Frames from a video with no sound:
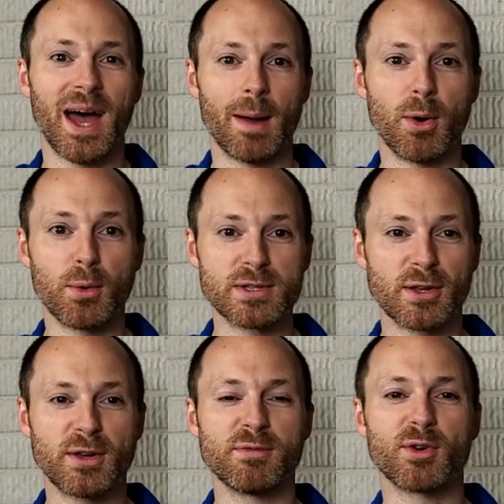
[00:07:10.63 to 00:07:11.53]
I'm always
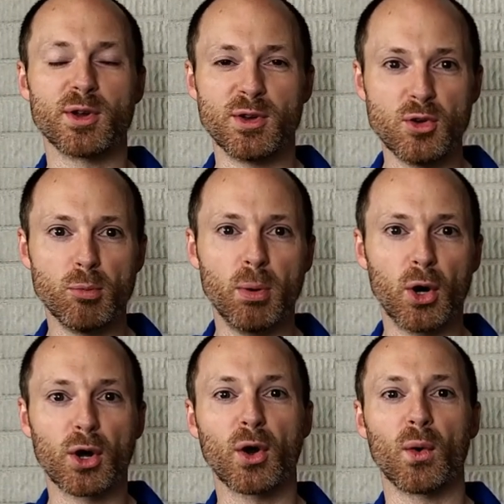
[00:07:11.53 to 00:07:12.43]
looking for a new
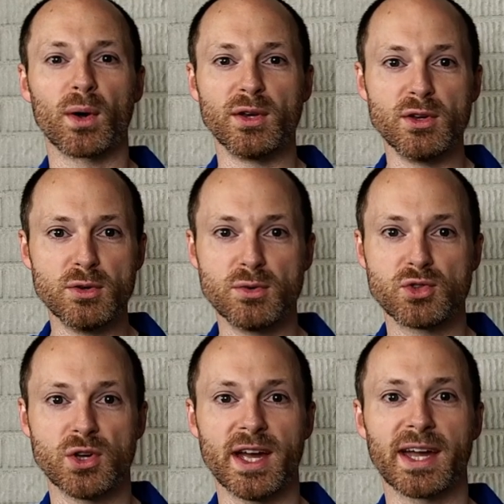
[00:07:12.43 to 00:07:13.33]
book or a new
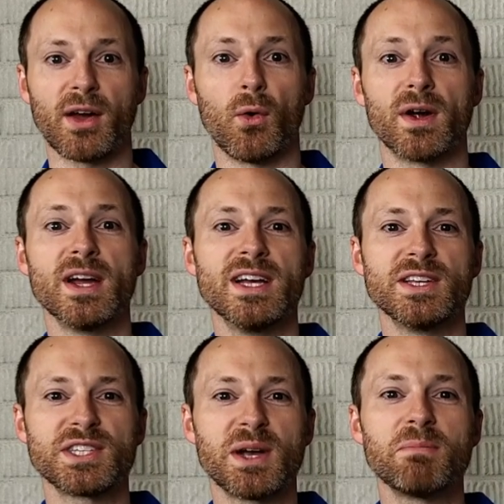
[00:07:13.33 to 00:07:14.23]
trick or
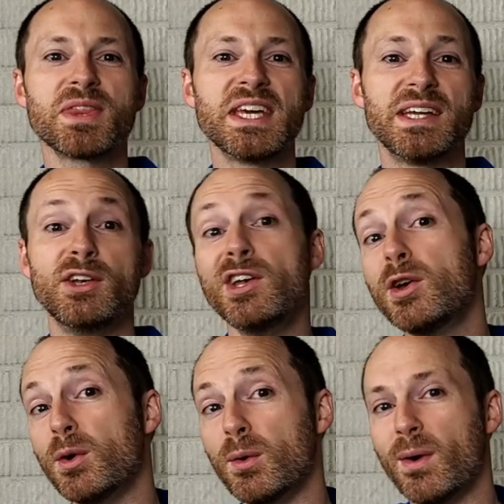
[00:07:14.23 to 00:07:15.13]
something
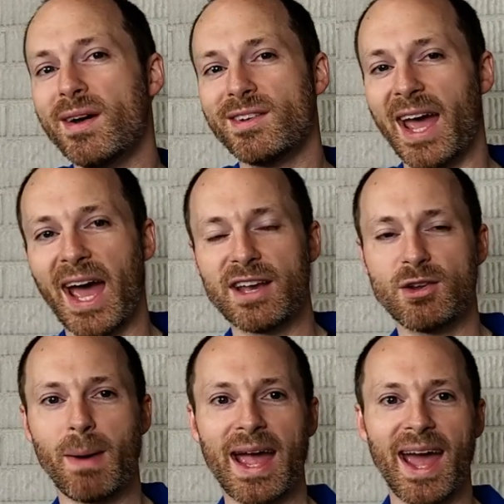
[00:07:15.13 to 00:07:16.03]
new to add to
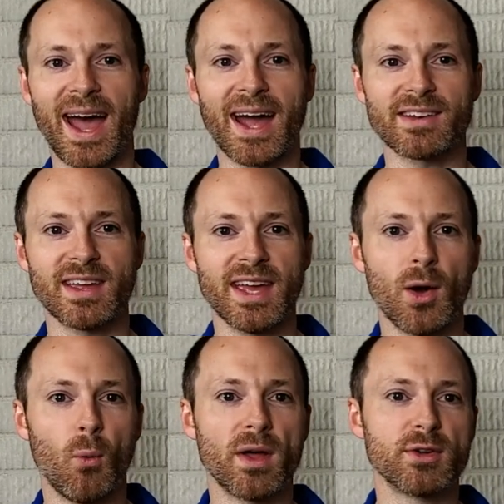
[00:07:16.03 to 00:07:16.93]
my act,
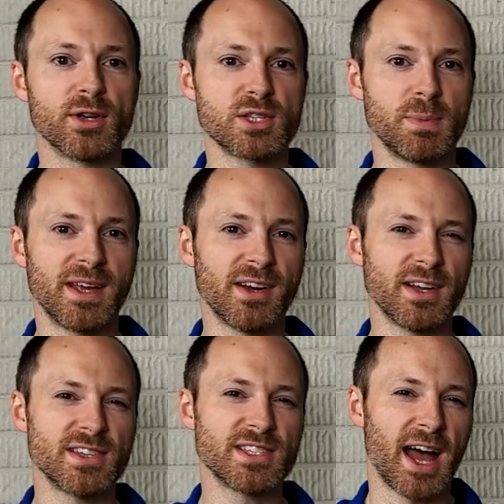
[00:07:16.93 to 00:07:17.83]
whether it's
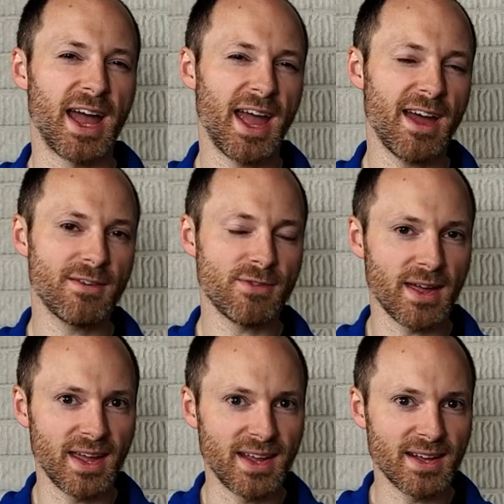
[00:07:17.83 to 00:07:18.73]
because I have
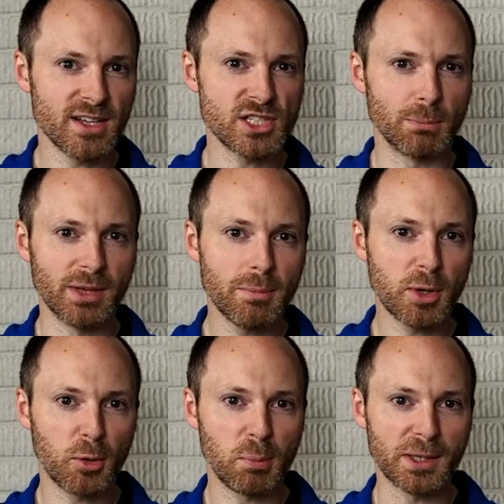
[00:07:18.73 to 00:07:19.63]
a
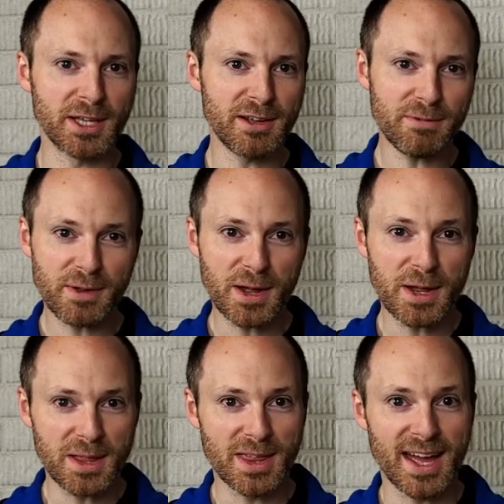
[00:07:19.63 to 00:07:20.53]
subliminal belief
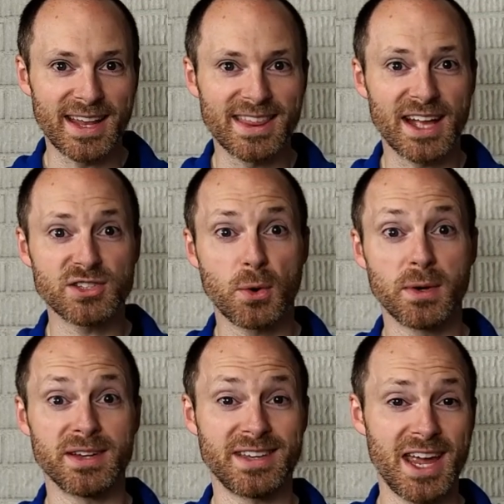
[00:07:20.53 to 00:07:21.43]
that that's going
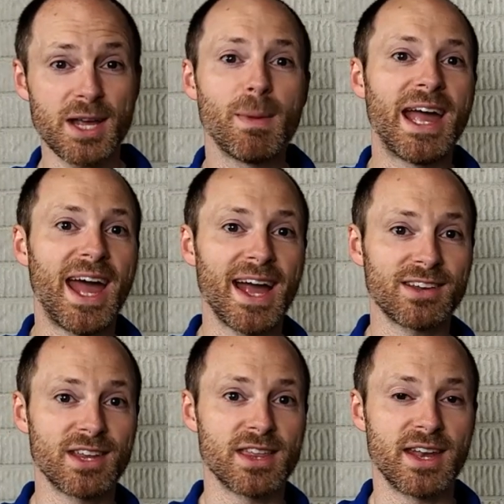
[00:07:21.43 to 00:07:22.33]
to take my act
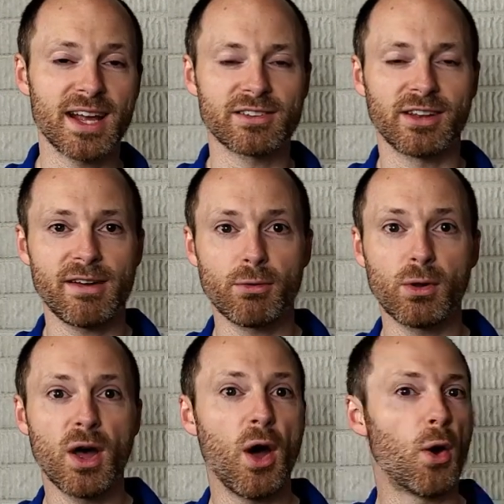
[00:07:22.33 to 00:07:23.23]
to the next level,
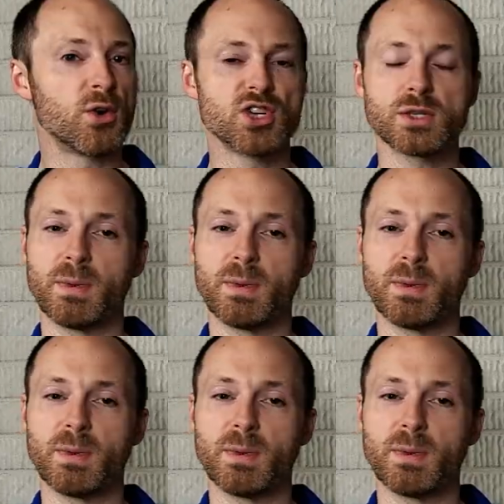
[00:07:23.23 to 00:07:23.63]
or just